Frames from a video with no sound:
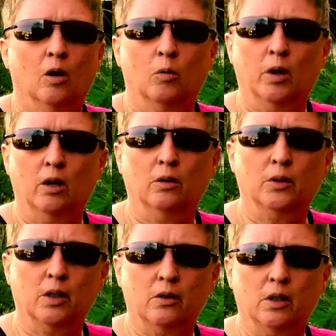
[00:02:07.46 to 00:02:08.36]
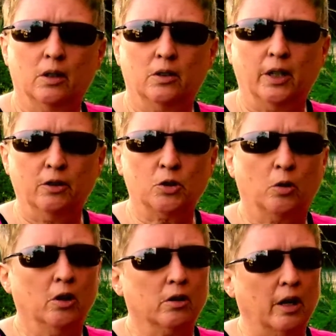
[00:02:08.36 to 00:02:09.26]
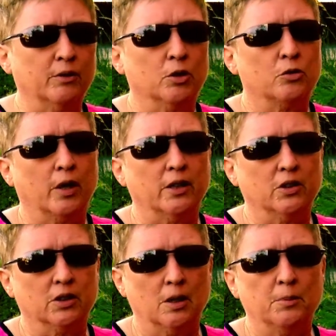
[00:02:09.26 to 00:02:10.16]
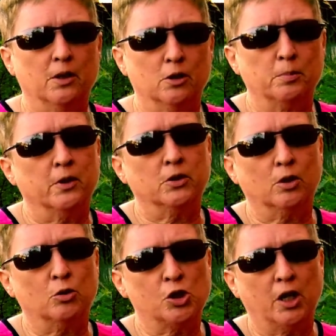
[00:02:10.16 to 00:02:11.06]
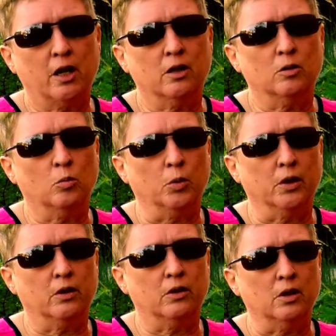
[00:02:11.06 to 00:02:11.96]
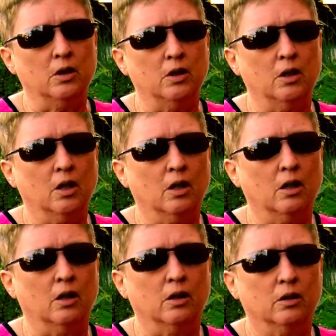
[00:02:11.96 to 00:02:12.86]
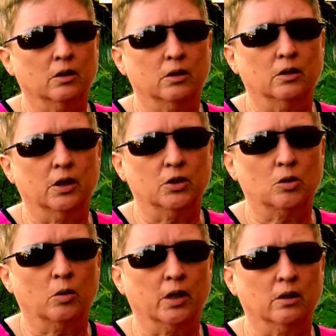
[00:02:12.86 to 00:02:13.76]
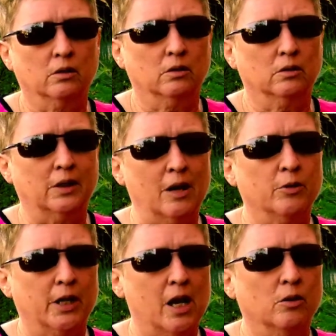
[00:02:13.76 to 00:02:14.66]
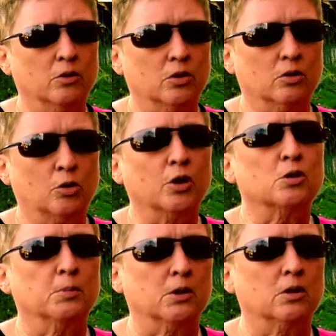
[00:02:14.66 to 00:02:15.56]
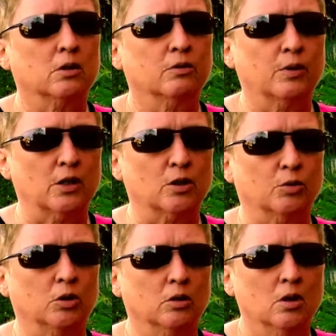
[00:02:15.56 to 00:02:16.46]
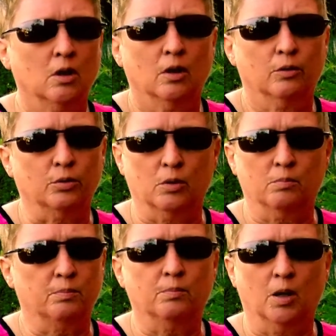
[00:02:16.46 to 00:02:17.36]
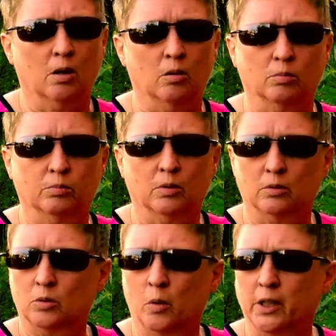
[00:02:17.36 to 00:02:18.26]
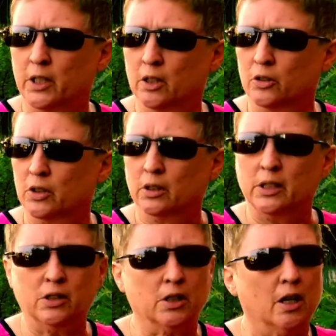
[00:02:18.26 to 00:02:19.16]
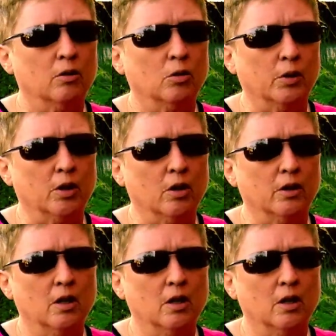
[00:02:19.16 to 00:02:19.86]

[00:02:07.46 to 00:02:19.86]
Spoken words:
Well, the Territorial Governors race is something that's been associated with the historic downtown's Christmas festival for, 20 years at least now going on.